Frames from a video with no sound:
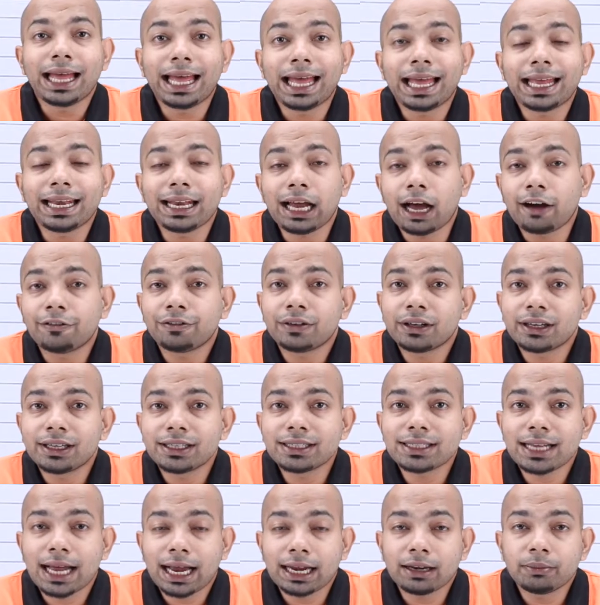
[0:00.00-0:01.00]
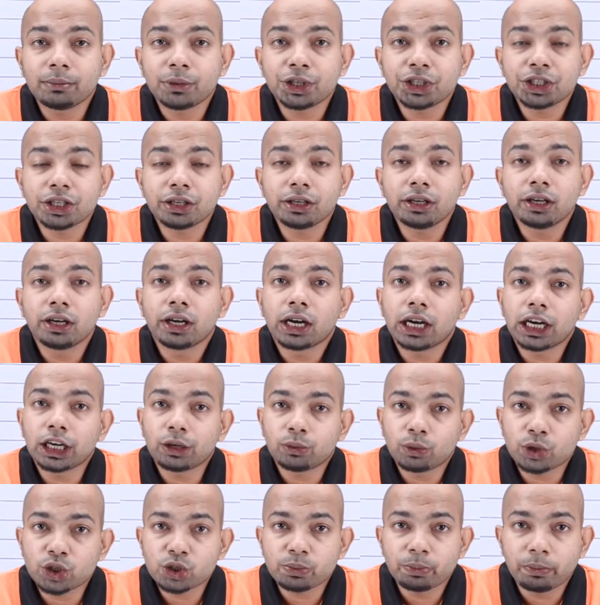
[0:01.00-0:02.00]
And after his admission,
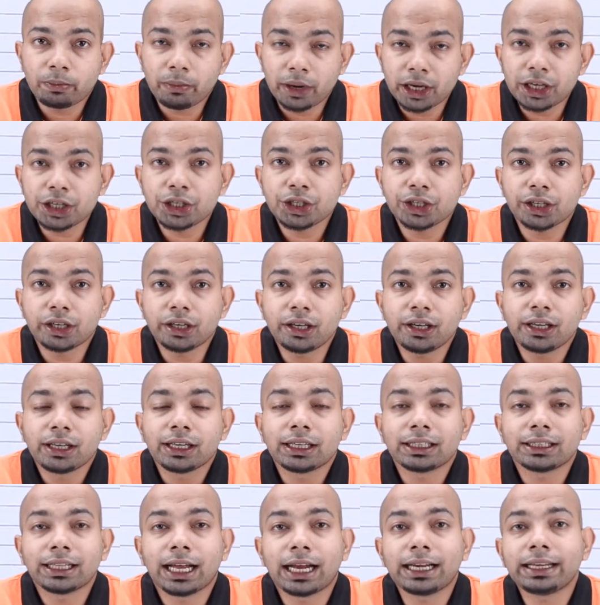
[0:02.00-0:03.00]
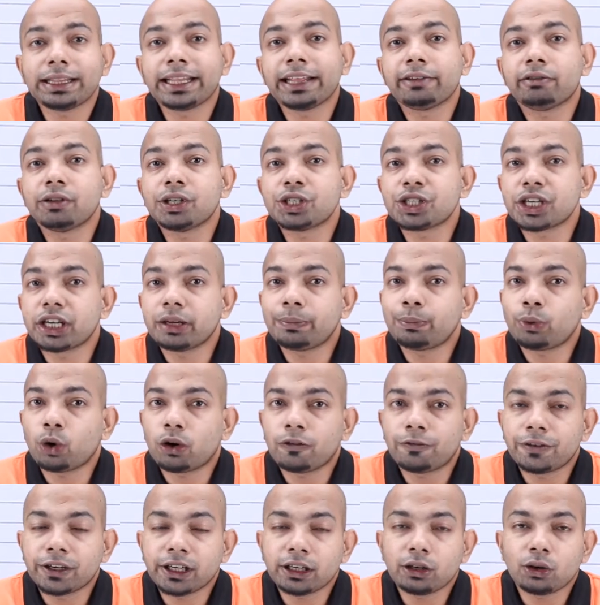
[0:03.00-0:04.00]
it was mentioned that they will share
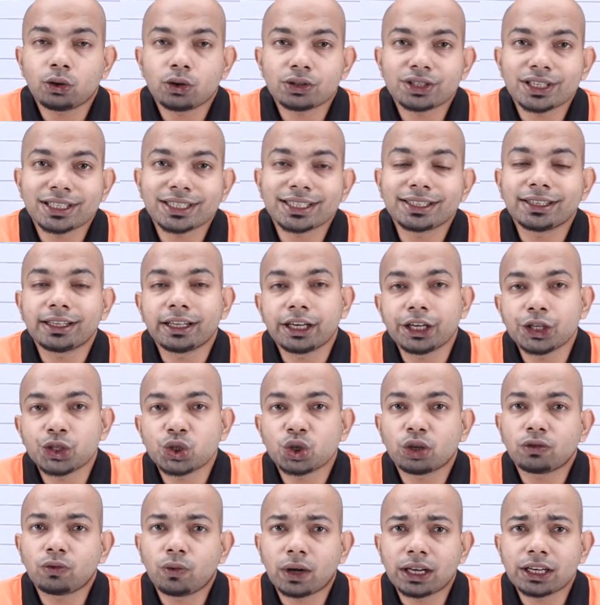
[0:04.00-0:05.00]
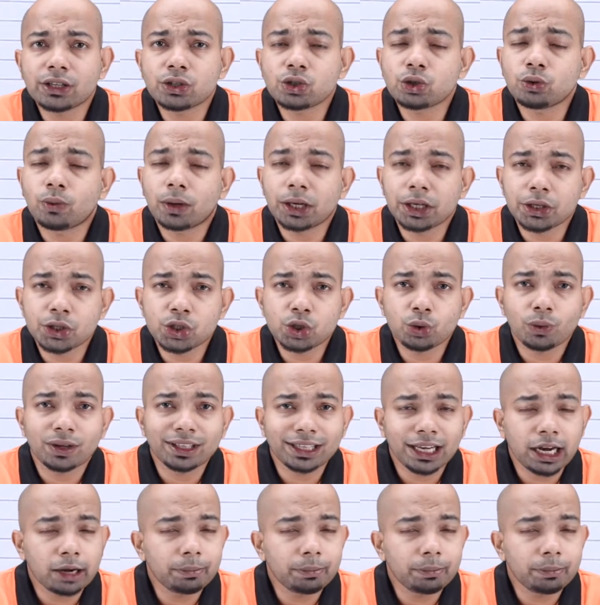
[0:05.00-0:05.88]
profit and losses in the ratio of 1:1:1.